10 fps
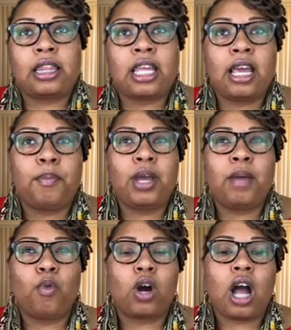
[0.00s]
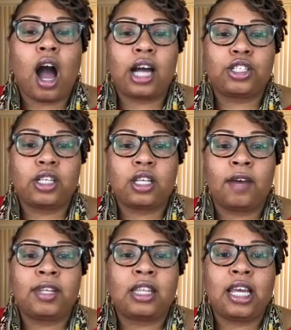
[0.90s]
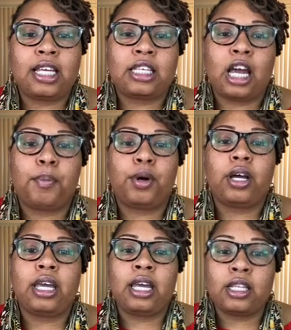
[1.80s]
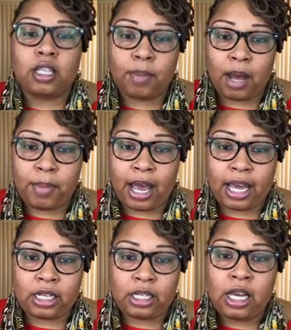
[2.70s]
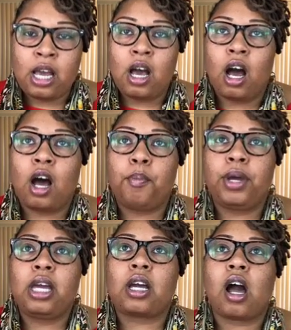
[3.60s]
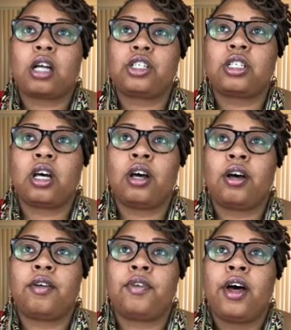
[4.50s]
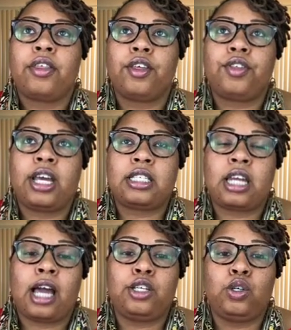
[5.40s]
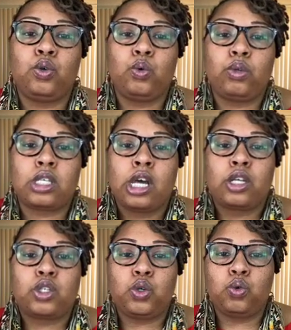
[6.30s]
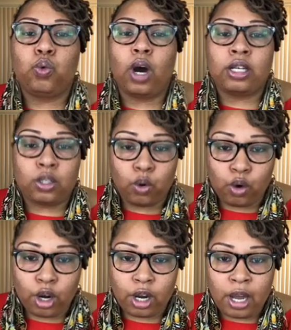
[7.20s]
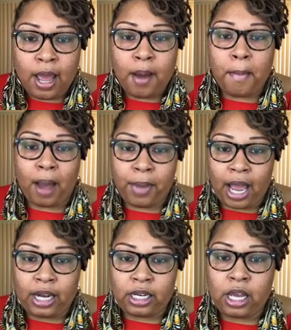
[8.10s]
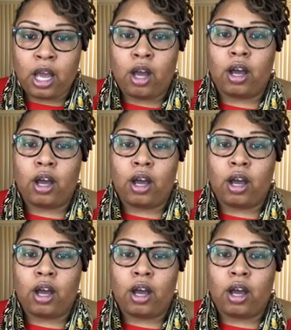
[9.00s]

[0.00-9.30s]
being more conscious of the things that I put into my body, being conscious of the things that I used to adorn my body.